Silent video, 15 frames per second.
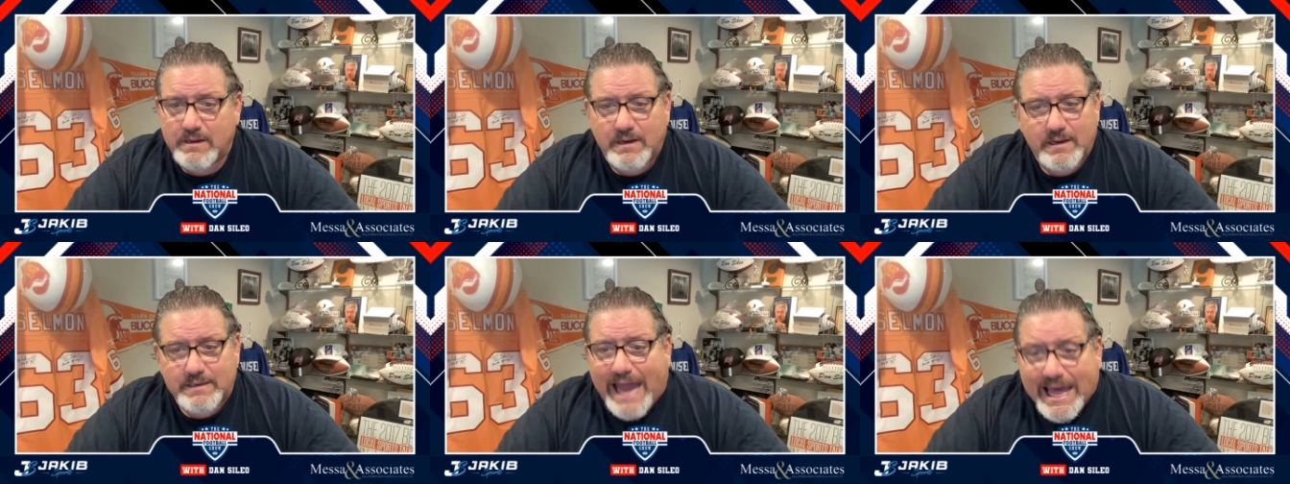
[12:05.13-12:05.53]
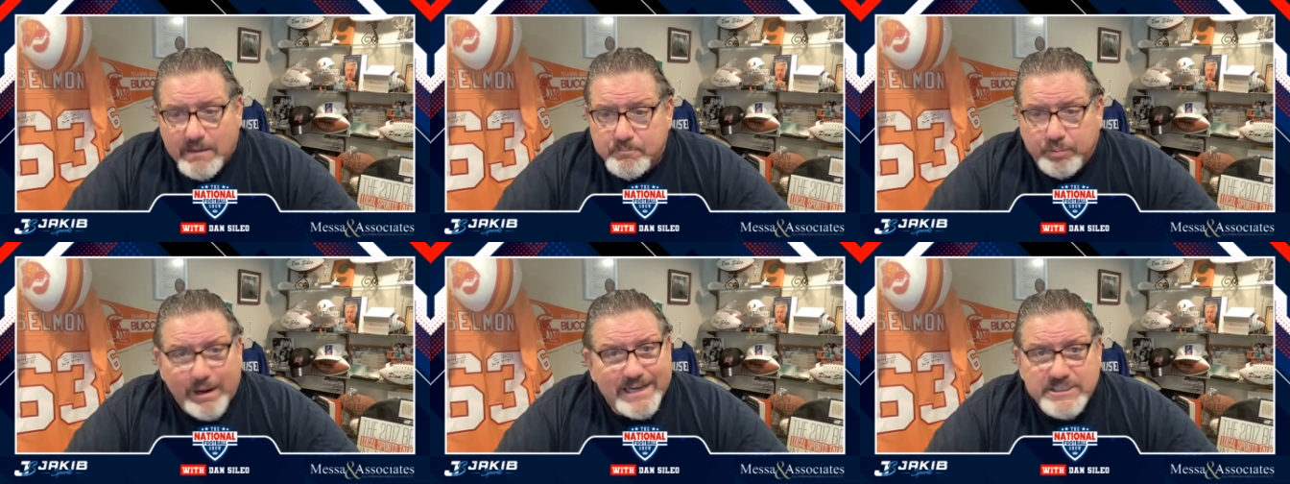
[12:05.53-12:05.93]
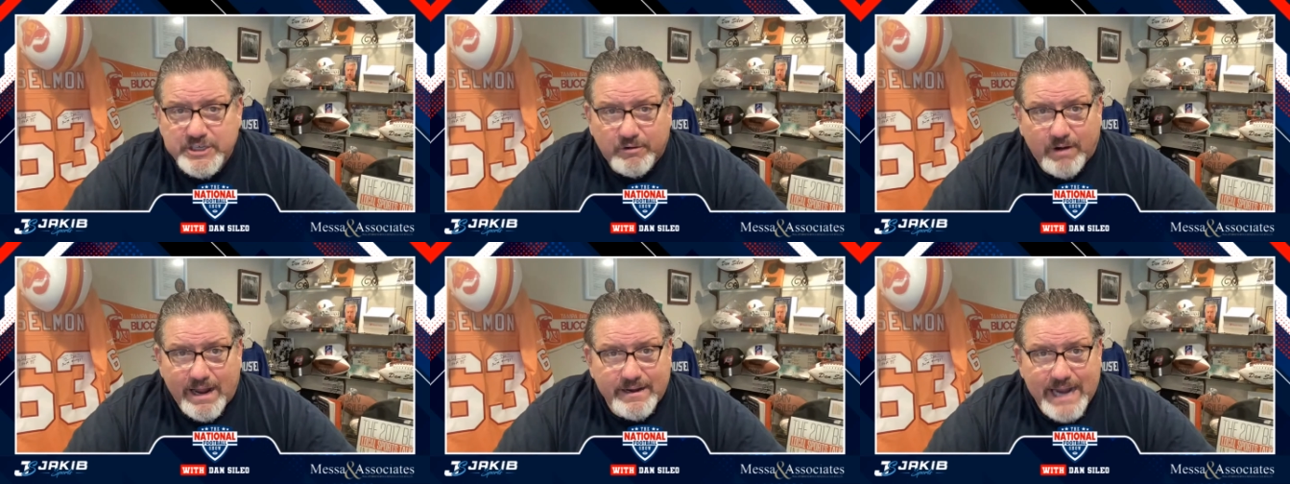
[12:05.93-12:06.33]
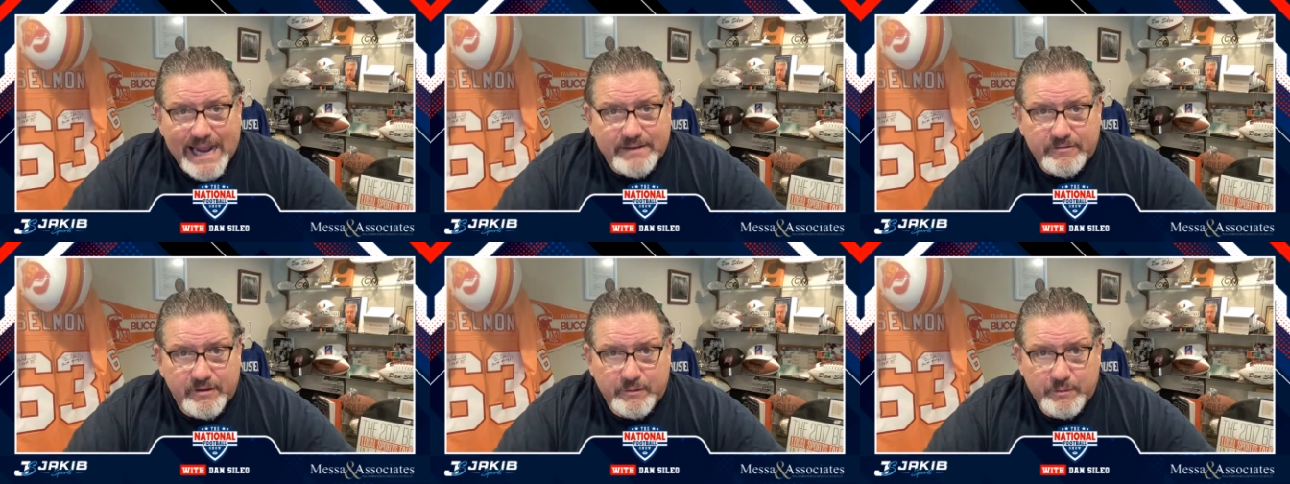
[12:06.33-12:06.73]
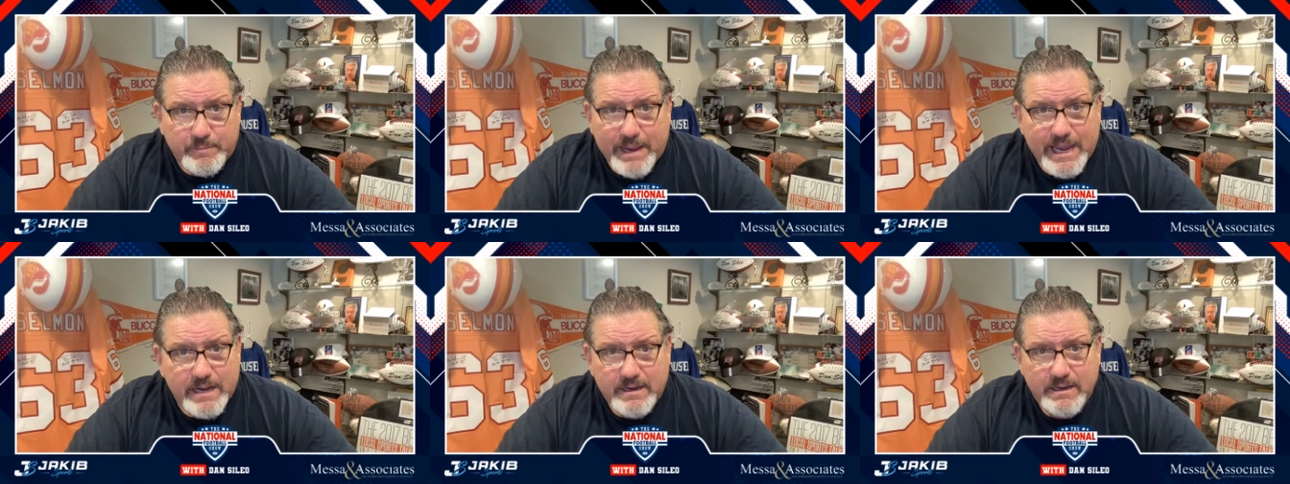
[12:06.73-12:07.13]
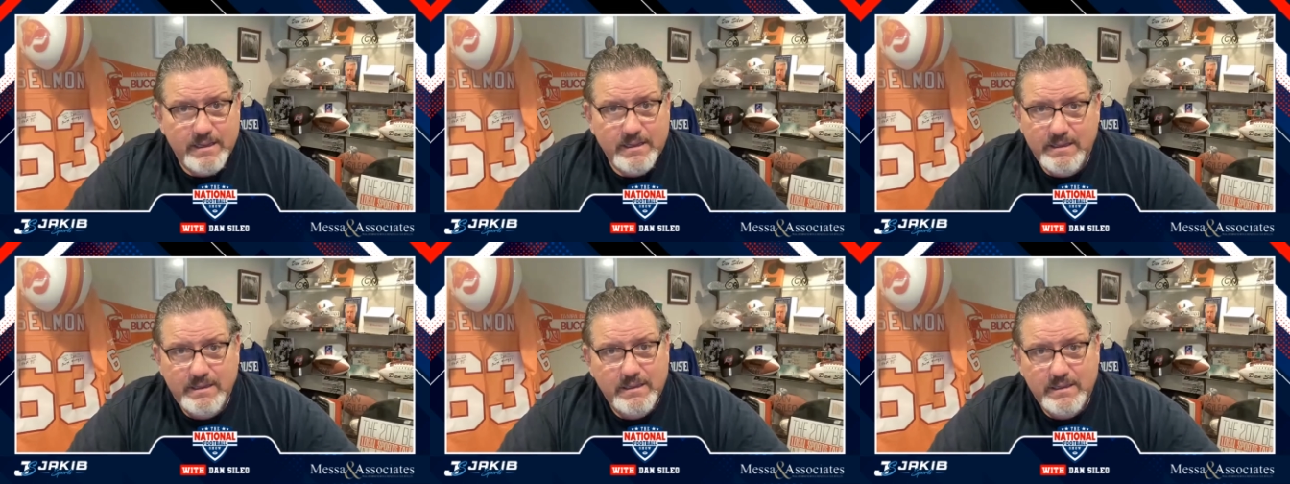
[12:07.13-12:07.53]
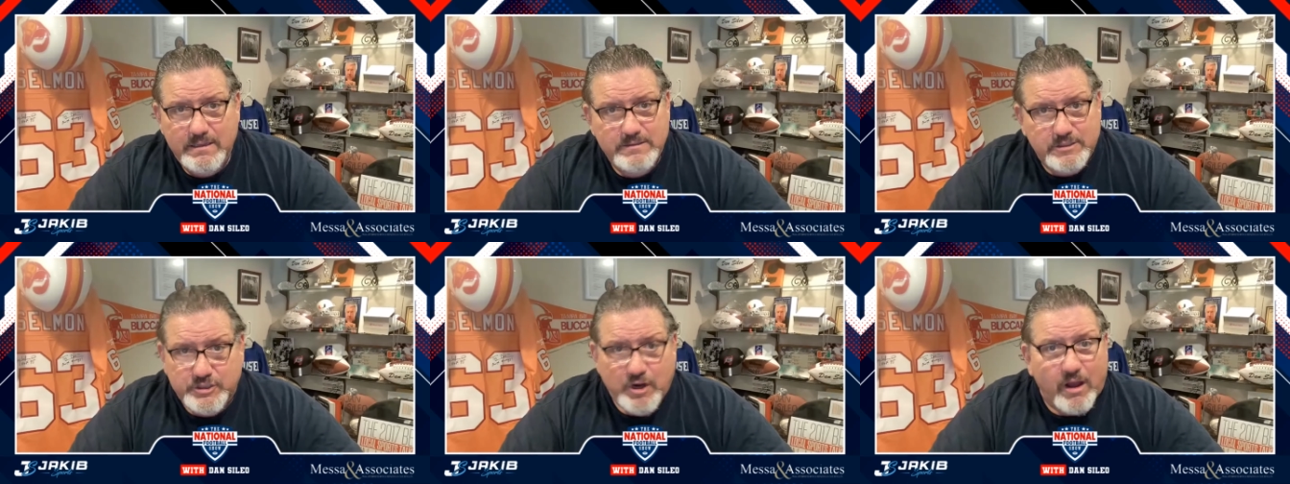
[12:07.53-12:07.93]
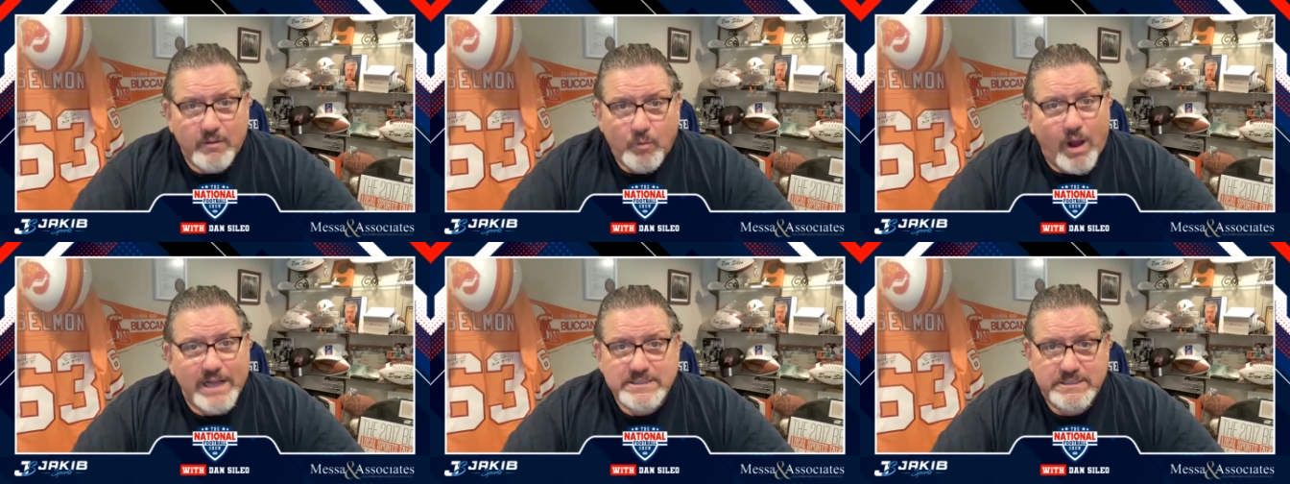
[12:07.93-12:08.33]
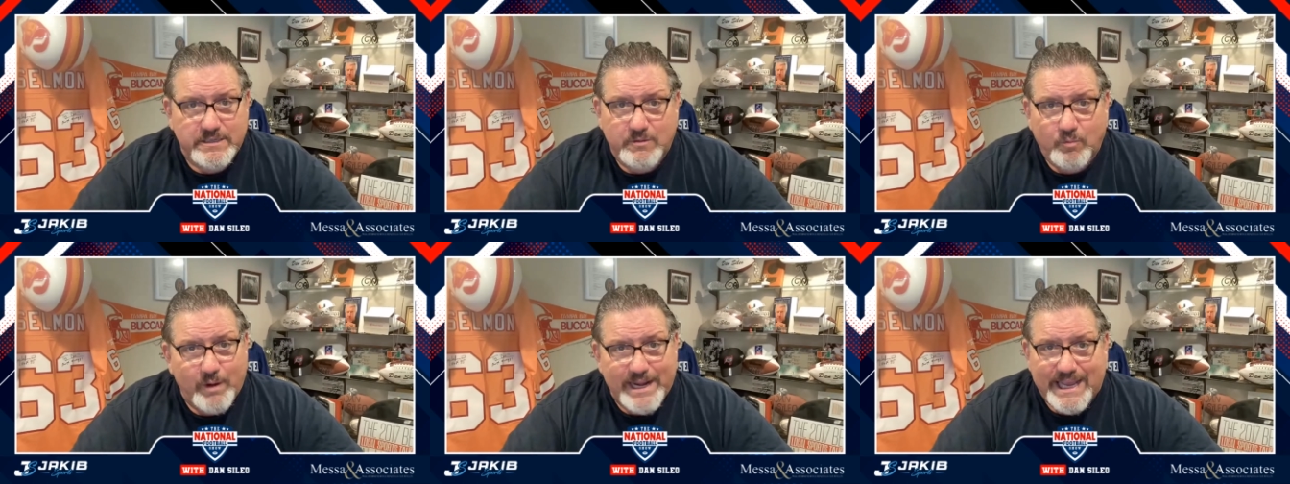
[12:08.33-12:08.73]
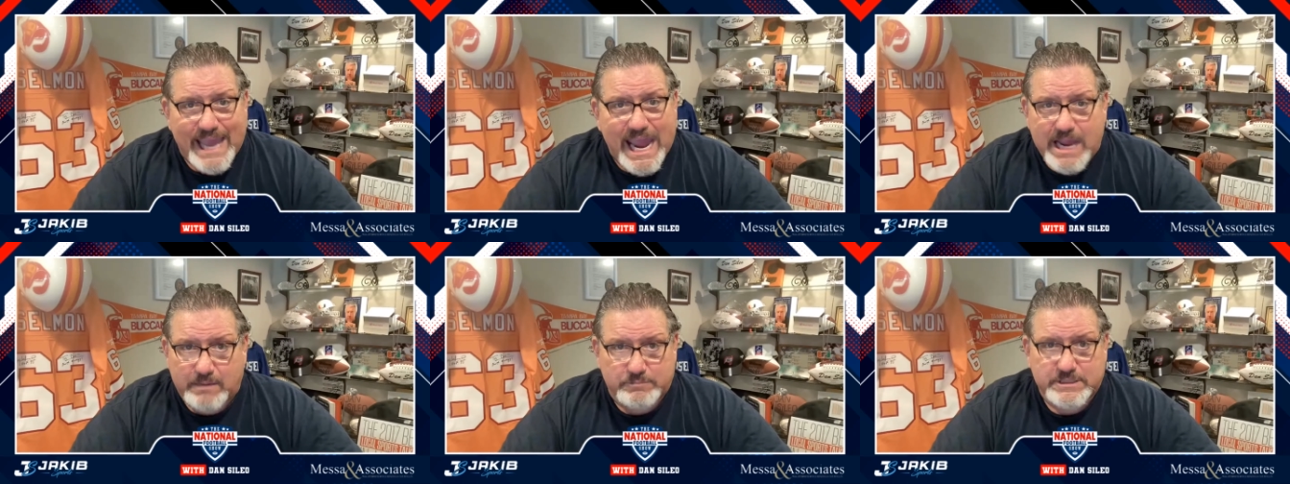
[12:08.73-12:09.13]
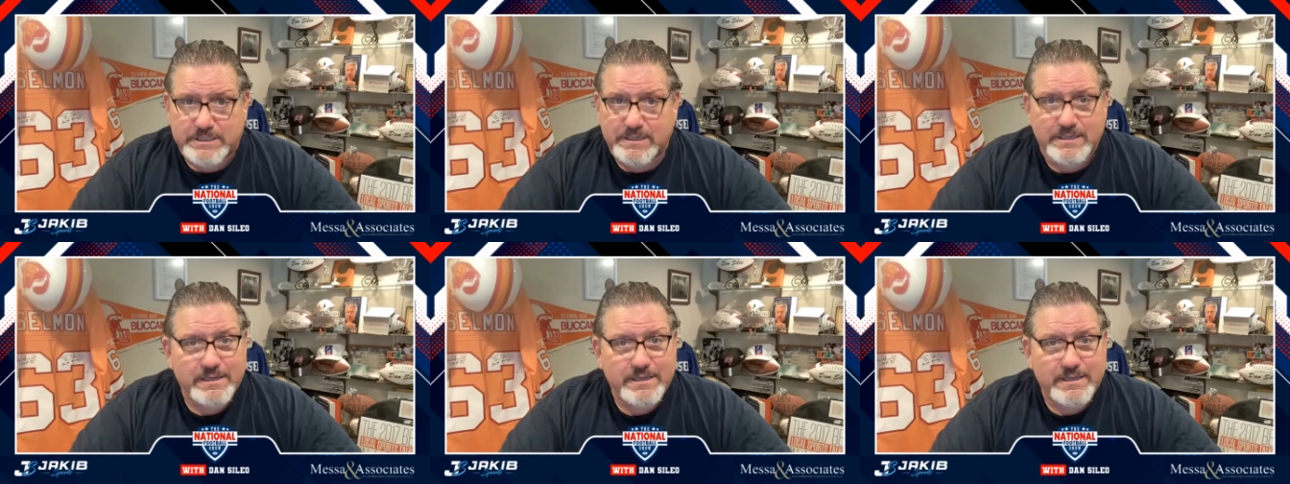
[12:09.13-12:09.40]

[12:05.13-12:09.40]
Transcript: A lot of pressure on that dude, man, Deshaun Watson, to win games.